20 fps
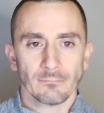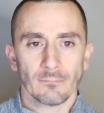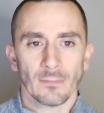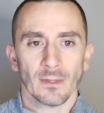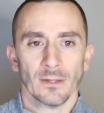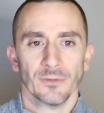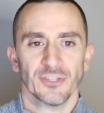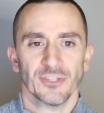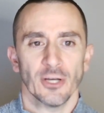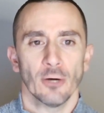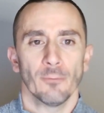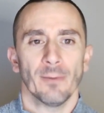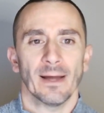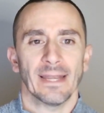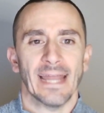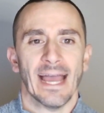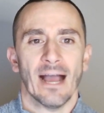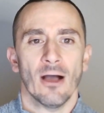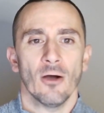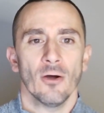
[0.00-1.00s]
So by
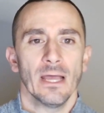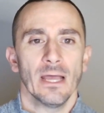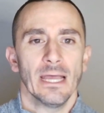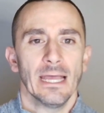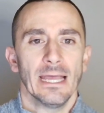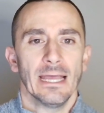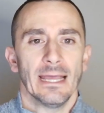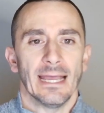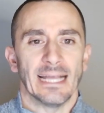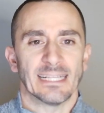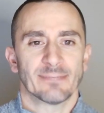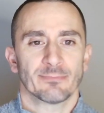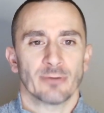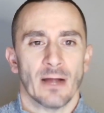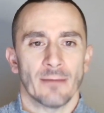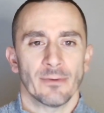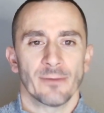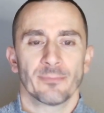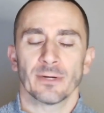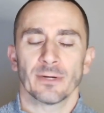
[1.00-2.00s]
now, it's
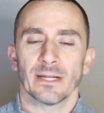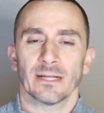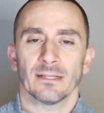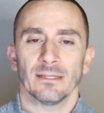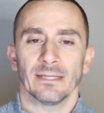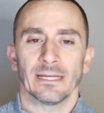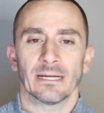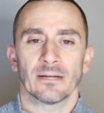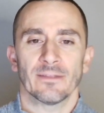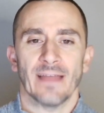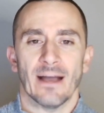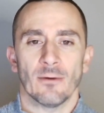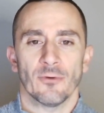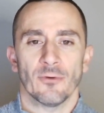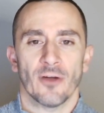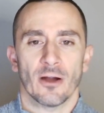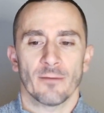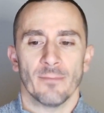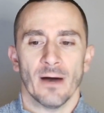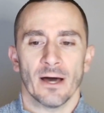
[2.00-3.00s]
probably pretty clear that with
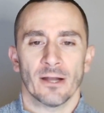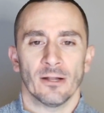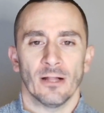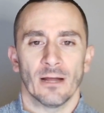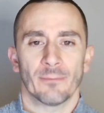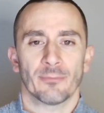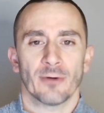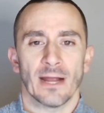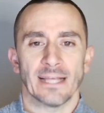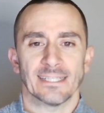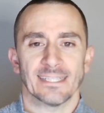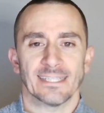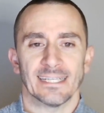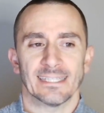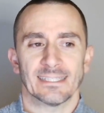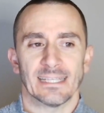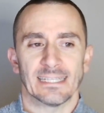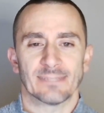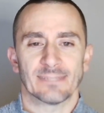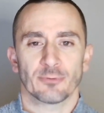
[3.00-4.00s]
our model, our pricing
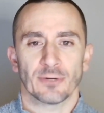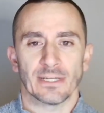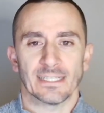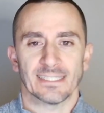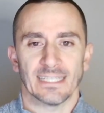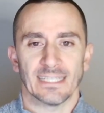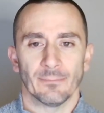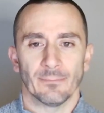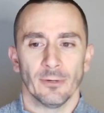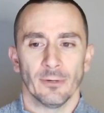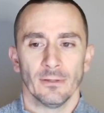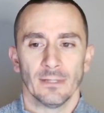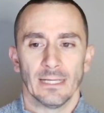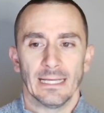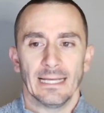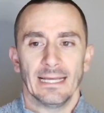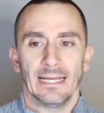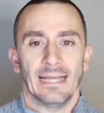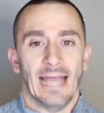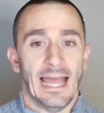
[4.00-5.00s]
is pretty simple,
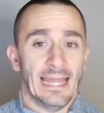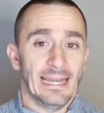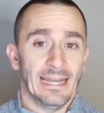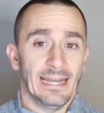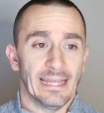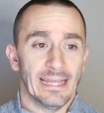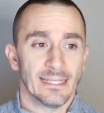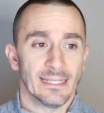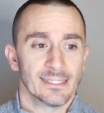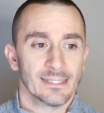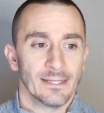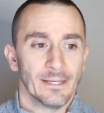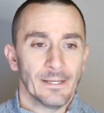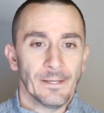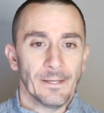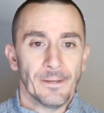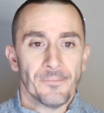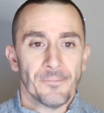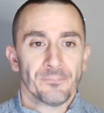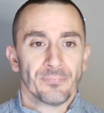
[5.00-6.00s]
and it is.
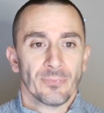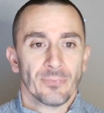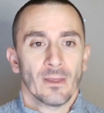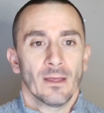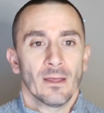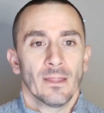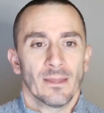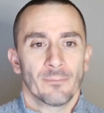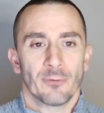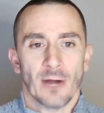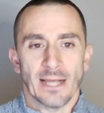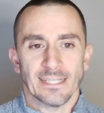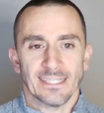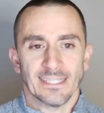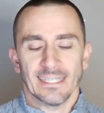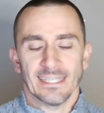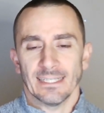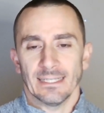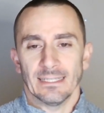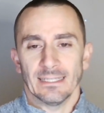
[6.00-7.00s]
The price
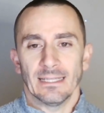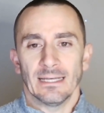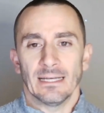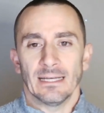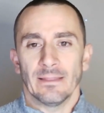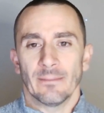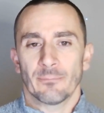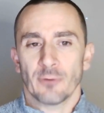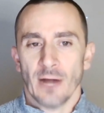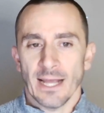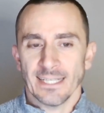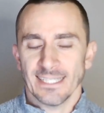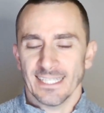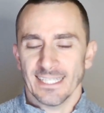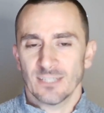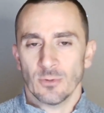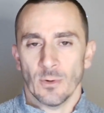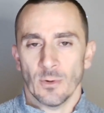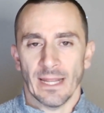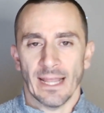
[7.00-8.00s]
is
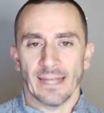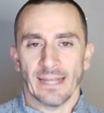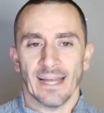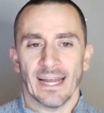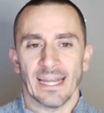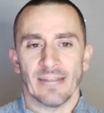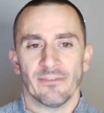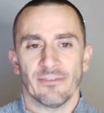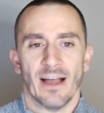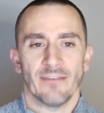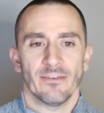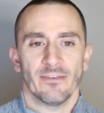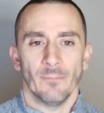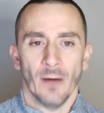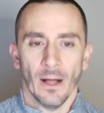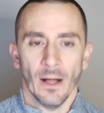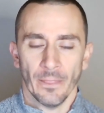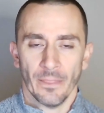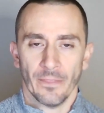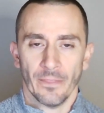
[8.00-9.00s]
$28.95 a
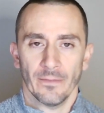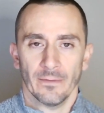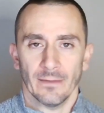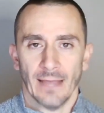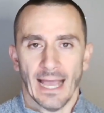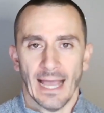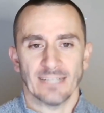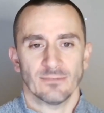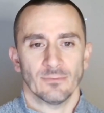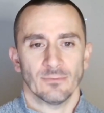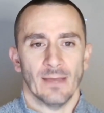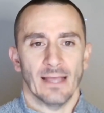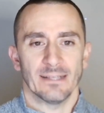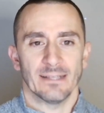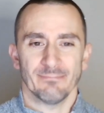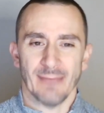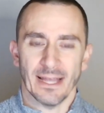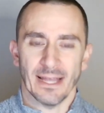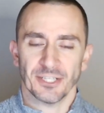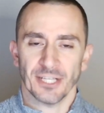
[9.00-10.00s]
month. As
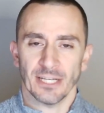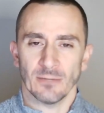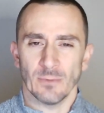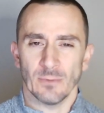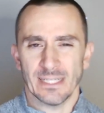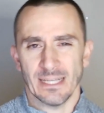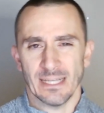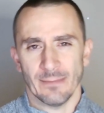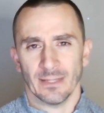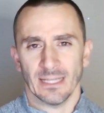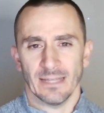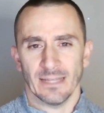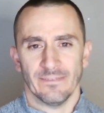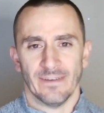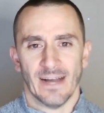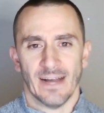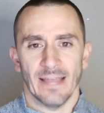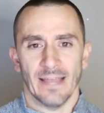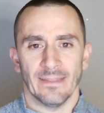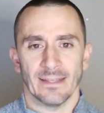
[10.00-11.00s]
mentioned, we typically
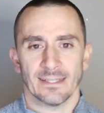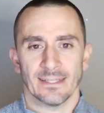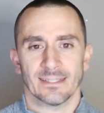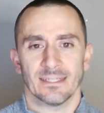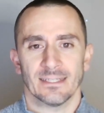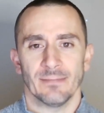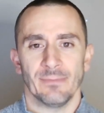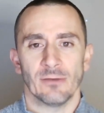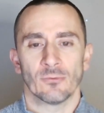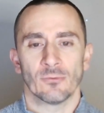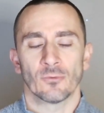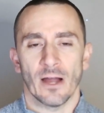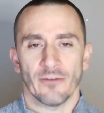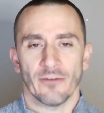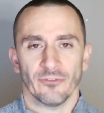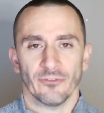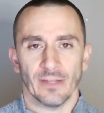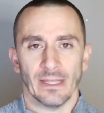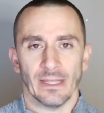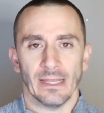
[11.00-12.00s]
find this to be
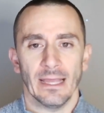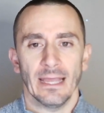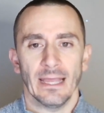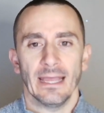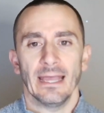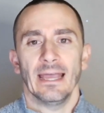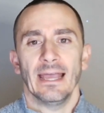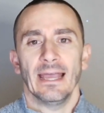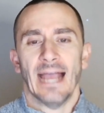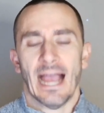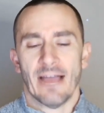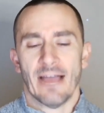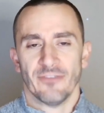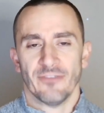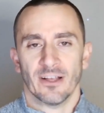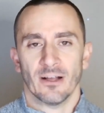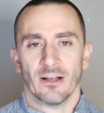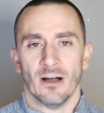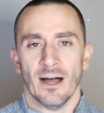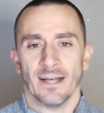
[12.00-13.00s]
roughly half the
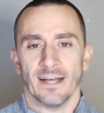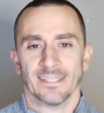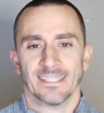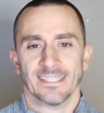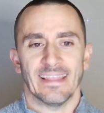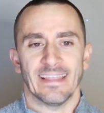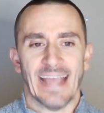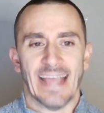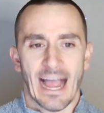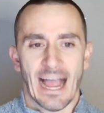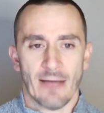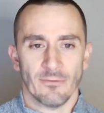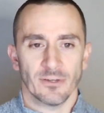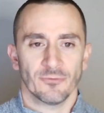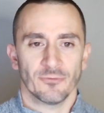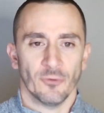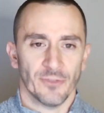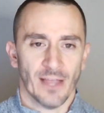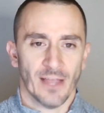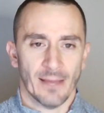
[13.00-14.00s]
cost of the average
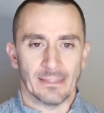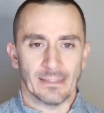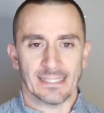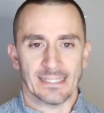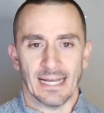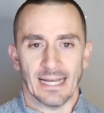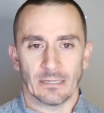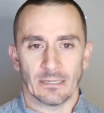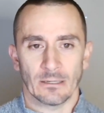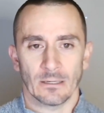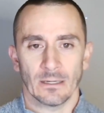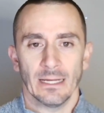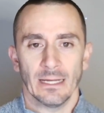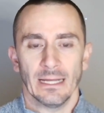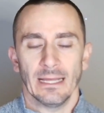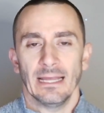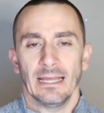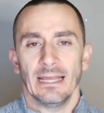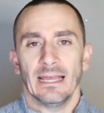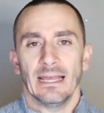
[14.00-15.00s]
full-time designer.
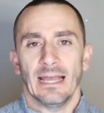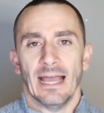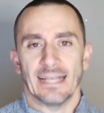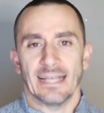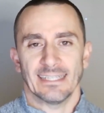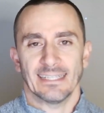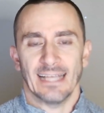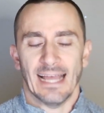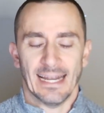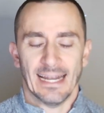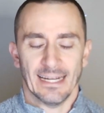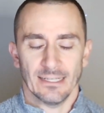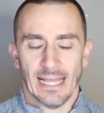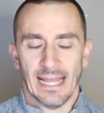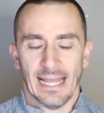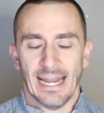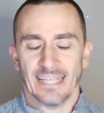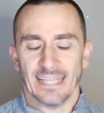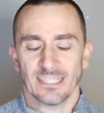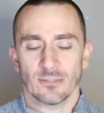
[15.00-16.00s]
As
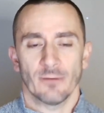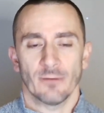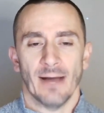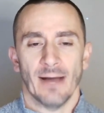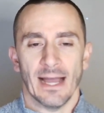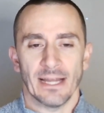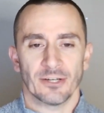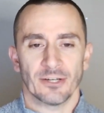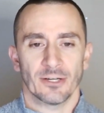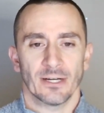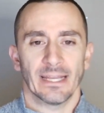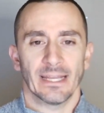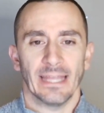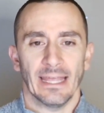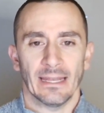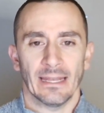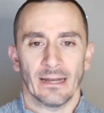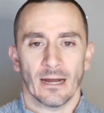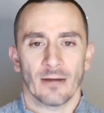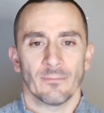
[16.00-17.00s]
a reminder,
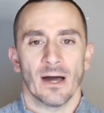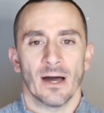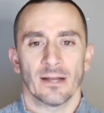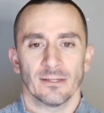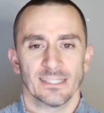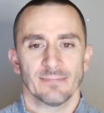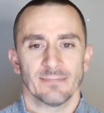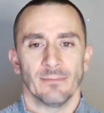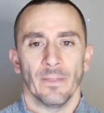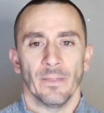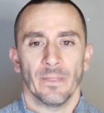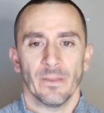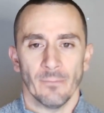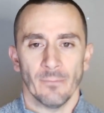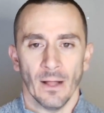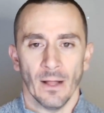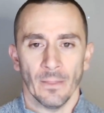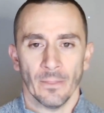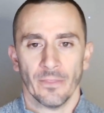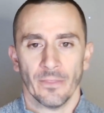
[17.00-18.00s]
again, our model is month to
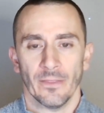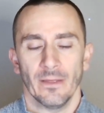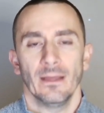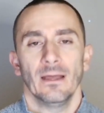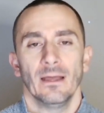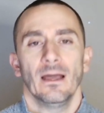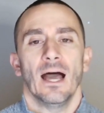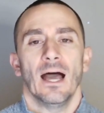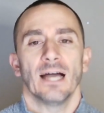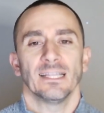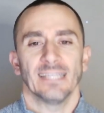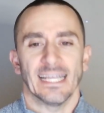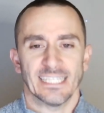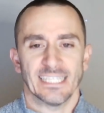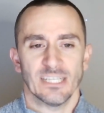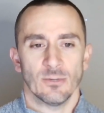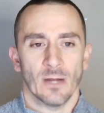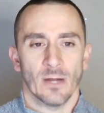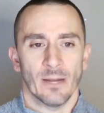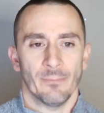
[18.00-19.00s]
month, unless
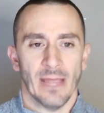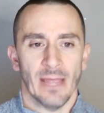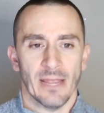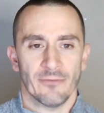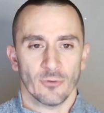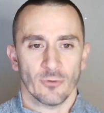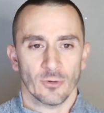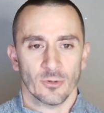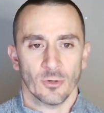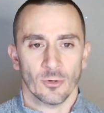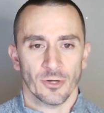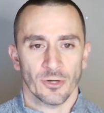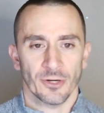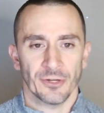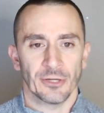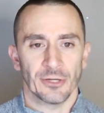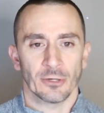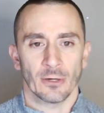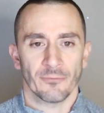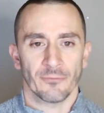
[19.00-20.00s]
you want to pay for a quarter
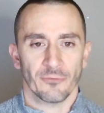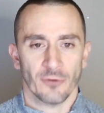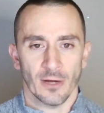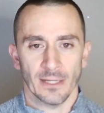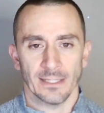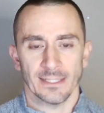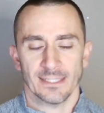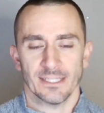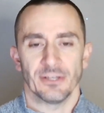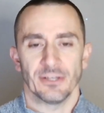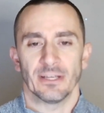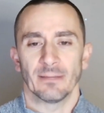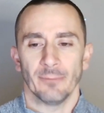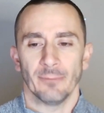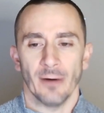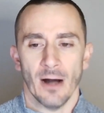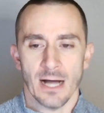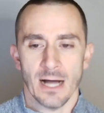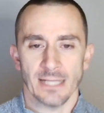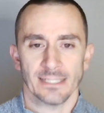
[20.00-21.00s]
year up front, so you can
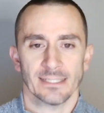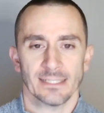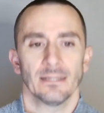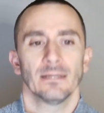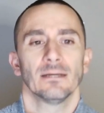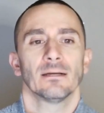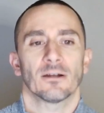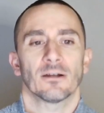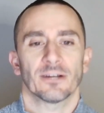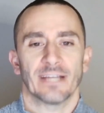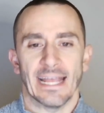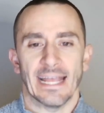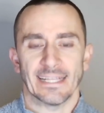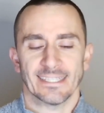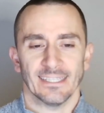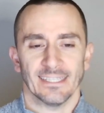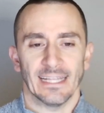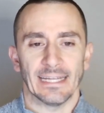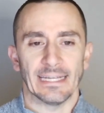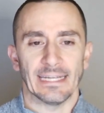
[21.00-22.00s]
pause or
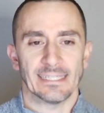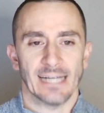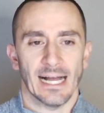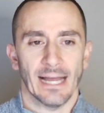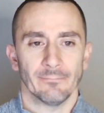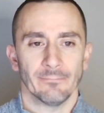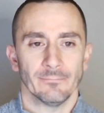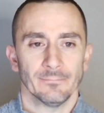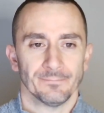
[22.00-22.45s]
cancel anytime.